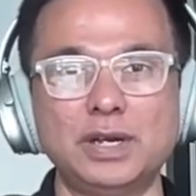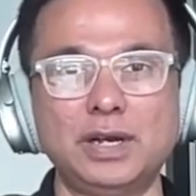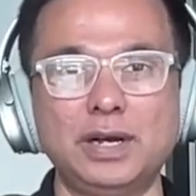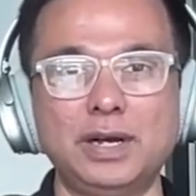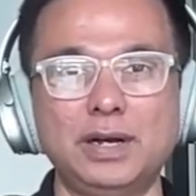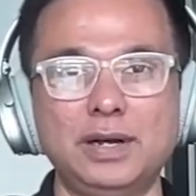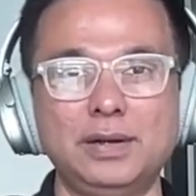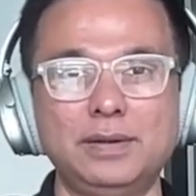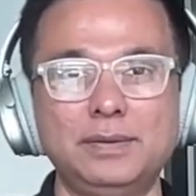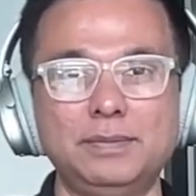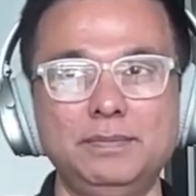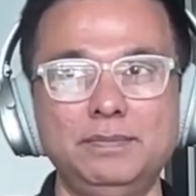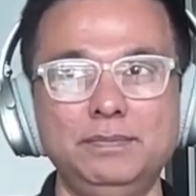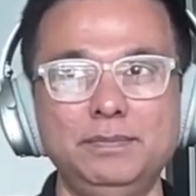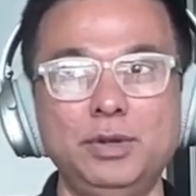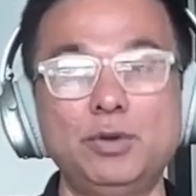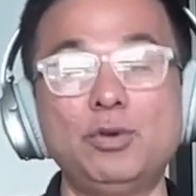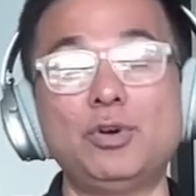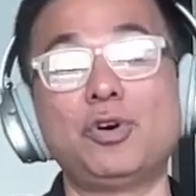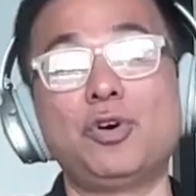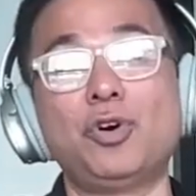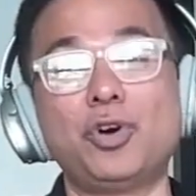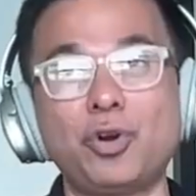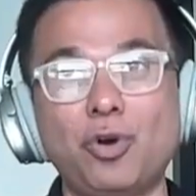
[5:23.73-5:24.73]
or
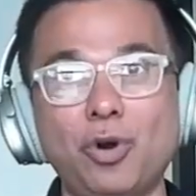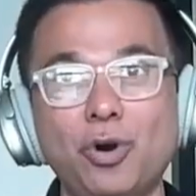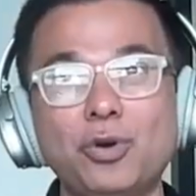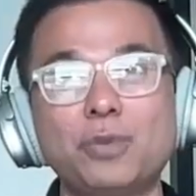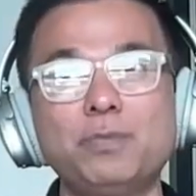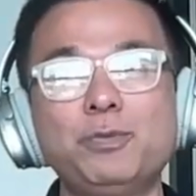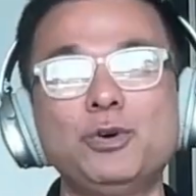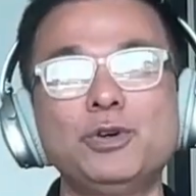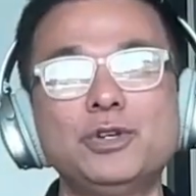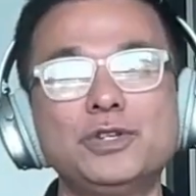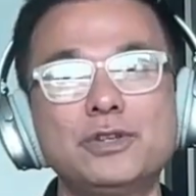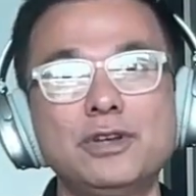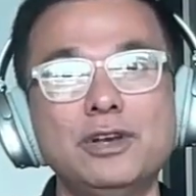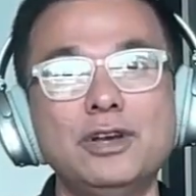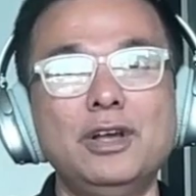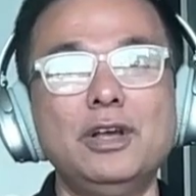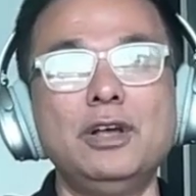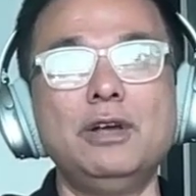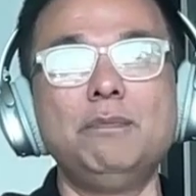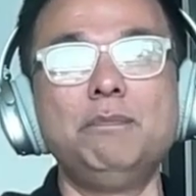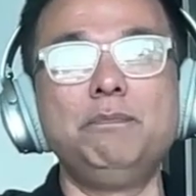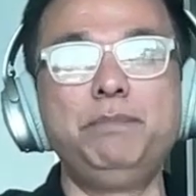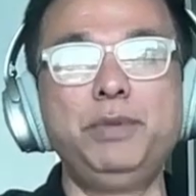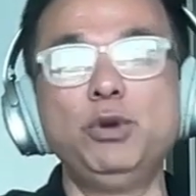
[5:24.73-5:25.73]
Orbo's
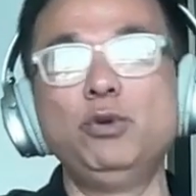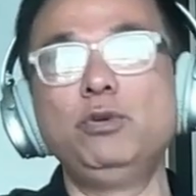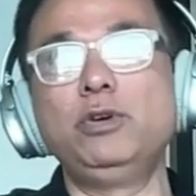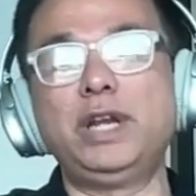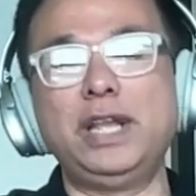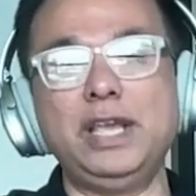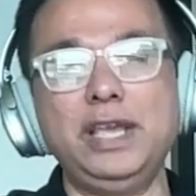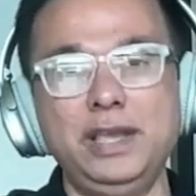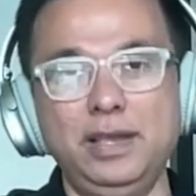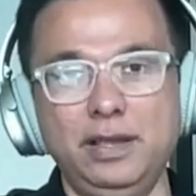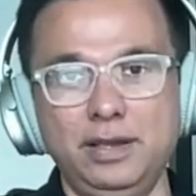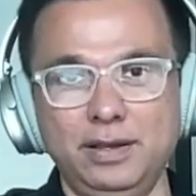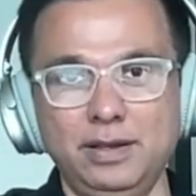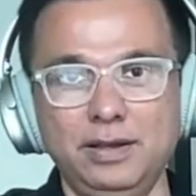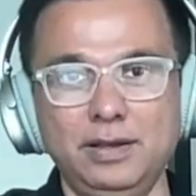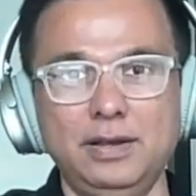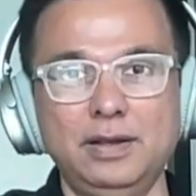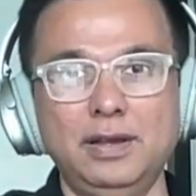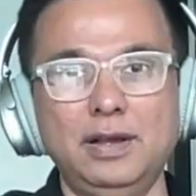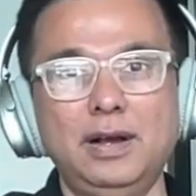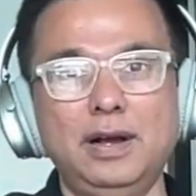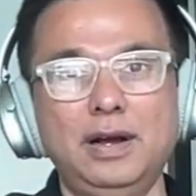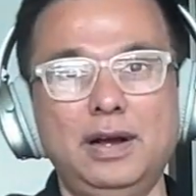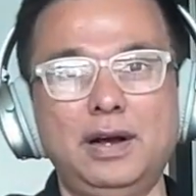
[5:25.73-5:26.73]
beauty
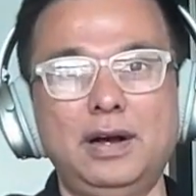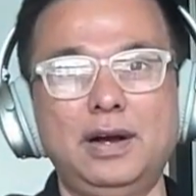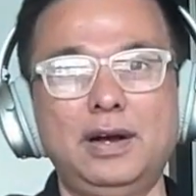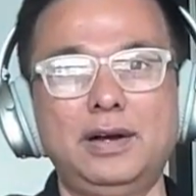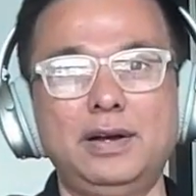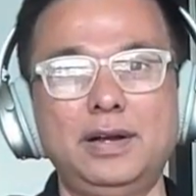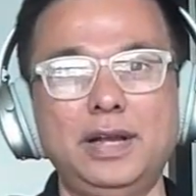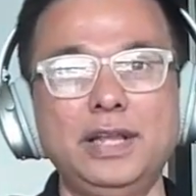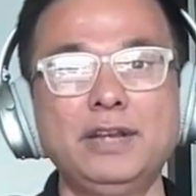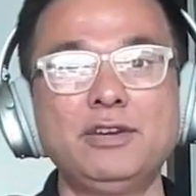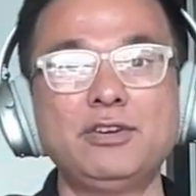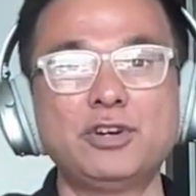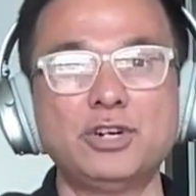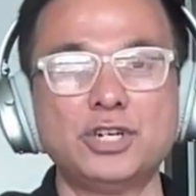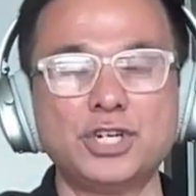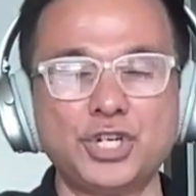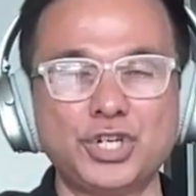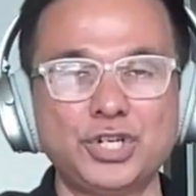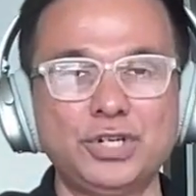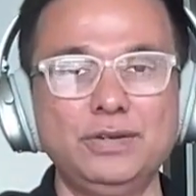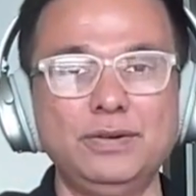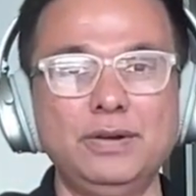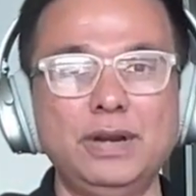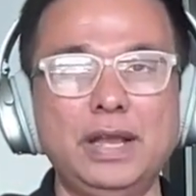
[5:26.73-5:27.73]

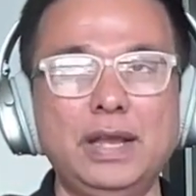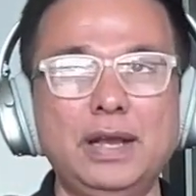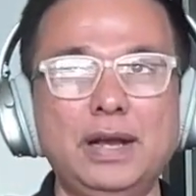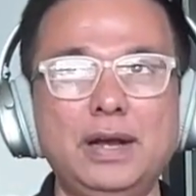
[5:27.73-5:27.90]
incursion,